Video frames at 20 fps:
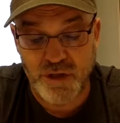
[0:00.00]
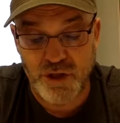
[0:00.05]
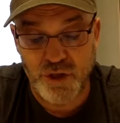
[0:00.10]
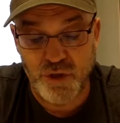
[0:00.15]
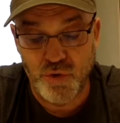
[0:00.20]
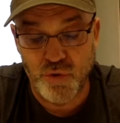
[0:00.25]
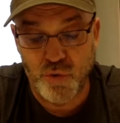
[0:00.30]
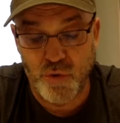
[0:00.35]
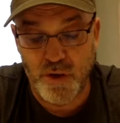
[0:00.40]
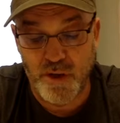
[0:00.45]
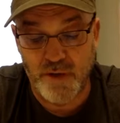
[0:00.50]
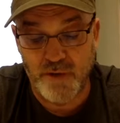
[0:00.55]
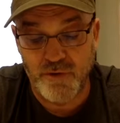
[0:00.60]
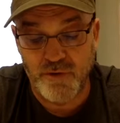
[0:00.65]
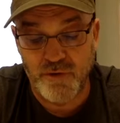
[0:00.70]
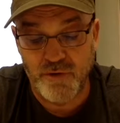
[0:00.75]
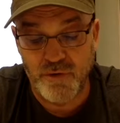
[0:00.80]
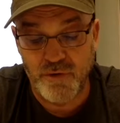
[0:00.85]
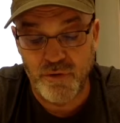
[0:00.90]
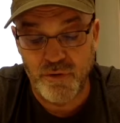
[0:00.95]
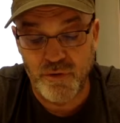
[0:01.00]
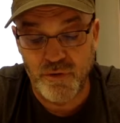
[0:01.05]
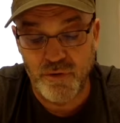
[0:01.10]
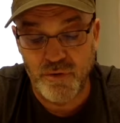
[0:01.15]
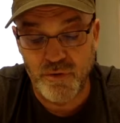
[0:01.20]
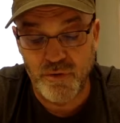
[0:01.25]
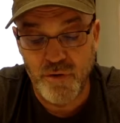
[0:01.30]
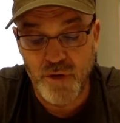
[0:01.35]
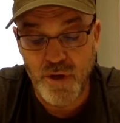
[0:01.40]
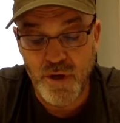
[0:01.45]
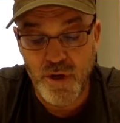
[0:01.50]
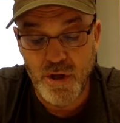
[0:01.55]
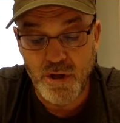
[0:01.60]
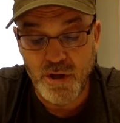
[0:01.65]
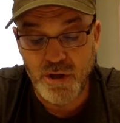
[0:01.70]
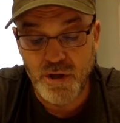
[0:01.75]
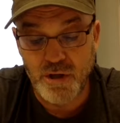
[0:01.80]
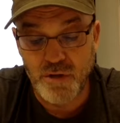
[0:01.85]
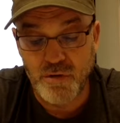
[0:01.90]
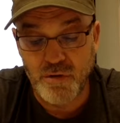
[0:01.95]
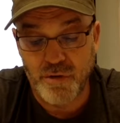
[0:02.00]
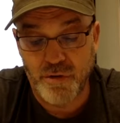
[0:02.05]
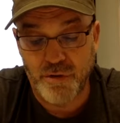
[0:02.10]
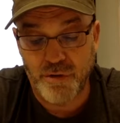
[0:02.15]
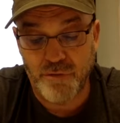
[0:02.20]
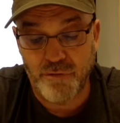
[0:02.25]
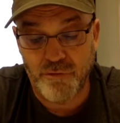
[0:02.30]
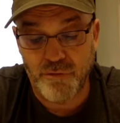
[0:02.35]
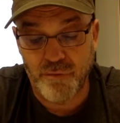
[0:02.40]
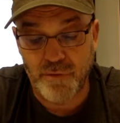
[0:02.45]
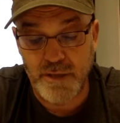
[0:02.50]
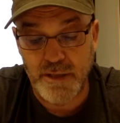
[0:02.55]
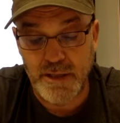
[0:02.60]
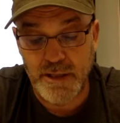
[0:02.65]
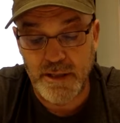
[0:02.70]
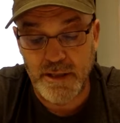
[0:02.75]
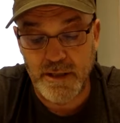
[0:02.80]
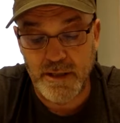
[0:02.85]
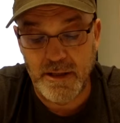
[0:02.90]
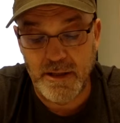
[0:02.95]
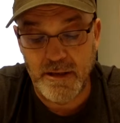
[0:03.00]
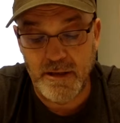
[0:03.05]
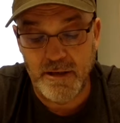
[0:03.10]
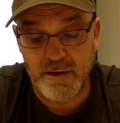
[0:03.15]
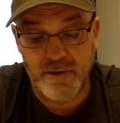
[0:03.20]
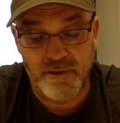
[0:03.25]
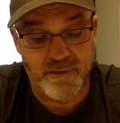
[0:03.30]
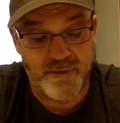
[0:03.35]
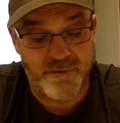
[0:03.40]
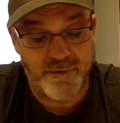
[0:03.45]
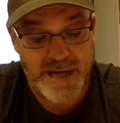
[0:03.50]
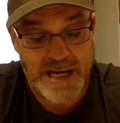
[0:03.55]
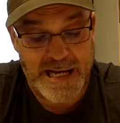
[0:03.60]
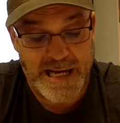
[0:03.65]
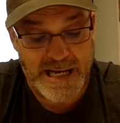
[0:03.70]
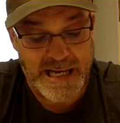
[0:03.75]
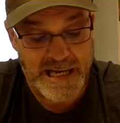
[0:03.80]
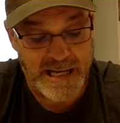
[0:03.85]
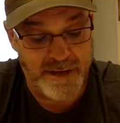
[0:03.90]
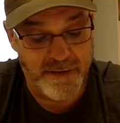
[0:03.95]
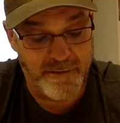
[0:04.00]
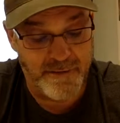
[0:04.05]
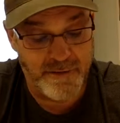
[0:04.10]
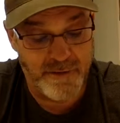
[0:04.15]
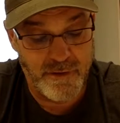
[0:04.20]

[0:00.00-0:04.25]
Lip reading: Q1 is 2, Q3 is 5.